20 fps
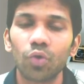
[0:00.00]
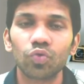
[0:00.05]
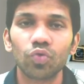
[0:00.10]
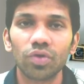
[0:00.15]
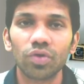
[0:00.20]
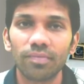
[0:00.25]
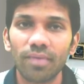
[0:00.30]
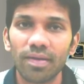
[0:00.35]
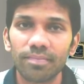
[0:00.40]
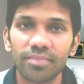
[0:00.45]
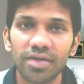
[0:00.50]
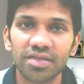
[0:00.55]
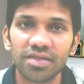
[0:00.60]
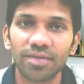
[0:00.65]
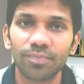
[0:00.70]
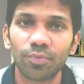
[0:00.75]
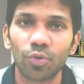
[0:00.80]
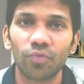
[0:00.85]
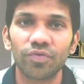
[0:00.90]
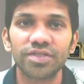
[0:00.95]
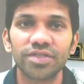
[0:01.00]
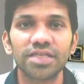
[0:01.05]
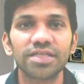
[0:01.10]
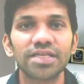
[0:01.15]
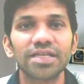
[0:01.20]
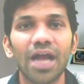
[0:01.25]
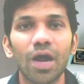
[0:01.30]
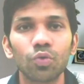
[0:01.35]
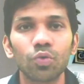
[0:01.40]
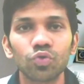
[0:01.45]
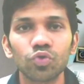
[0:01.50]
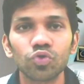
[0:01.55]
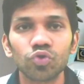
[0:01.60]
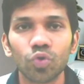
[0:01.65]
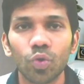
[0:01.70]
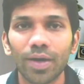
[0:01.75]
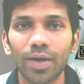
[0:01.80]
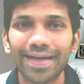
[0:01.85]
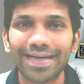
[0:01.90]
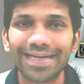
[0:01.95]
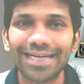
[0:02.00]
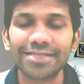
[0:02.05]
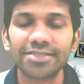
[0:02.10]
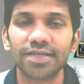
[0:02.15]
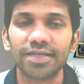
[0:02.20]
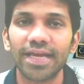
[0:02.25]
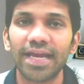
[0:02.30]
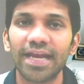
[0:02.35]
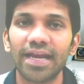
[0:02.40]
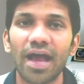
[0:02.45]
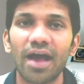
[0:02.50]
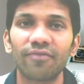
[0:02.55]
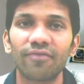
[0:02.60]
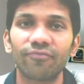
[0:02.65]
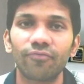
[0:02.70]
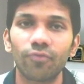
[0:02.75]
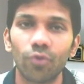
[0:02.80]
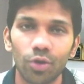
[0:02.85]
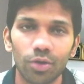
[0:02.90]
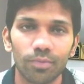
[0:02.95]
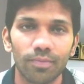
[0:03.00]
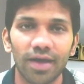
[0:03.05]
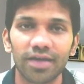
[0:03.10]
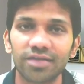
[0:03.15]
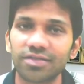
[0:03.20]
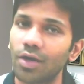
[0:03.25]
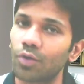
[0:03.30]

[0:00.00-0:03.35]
to remember the provisions and how to score at least 3.5 4 marks